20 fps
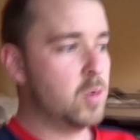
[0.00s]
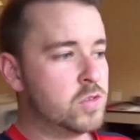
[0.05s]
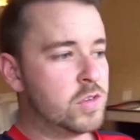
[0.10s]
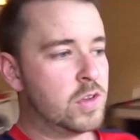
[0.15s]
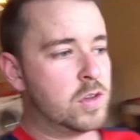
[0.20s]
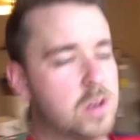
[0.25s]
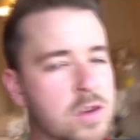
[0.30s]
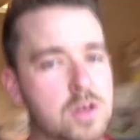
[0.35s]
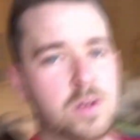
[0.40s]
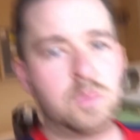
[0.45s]

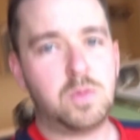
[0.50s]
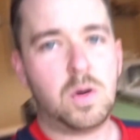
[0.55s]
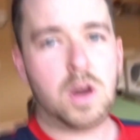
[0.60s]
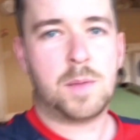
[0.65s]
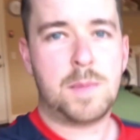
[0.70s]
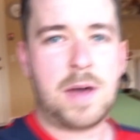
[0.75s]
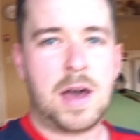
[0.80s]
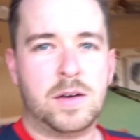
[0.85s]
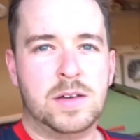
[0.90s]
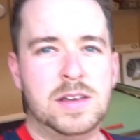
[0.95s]
also gonna,
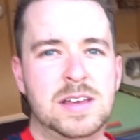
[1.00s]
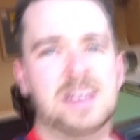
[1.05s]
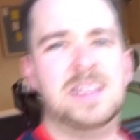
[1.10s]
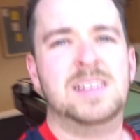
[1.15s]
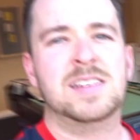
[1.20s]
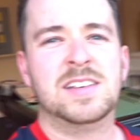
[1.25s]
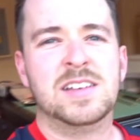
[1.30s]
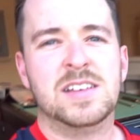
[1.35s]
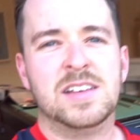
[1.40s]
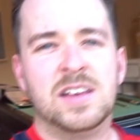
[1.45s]
while I'm out
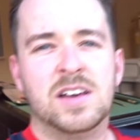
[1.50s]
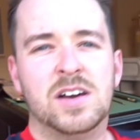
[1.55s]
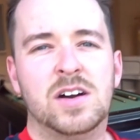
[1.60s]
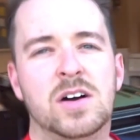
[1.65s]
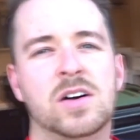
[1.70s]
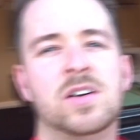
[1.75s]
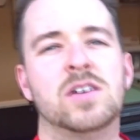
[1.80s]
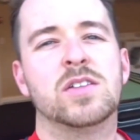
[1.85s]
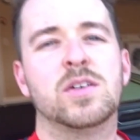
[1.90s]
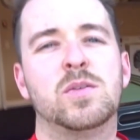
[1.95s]
here,
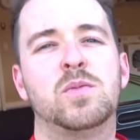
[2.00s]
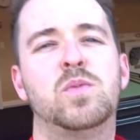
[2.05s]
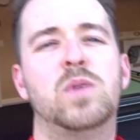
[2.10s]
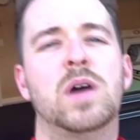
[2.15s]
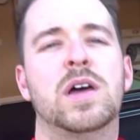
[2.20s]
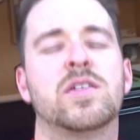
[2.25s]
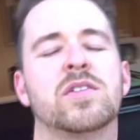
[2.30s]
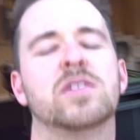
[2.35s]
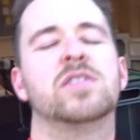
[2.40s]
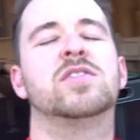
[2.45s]
oh, the
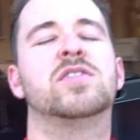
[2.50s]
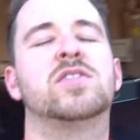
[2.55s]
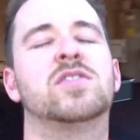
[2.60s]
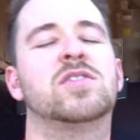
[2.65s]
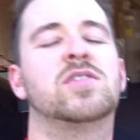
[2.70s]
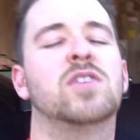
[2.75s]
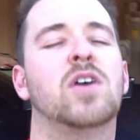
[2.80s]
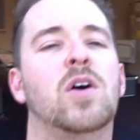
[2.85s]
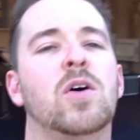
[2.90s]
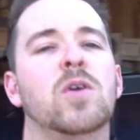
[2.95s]
weather is
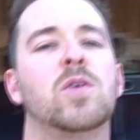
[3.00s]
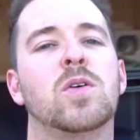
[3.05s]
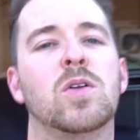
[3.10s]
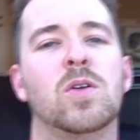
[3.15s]
so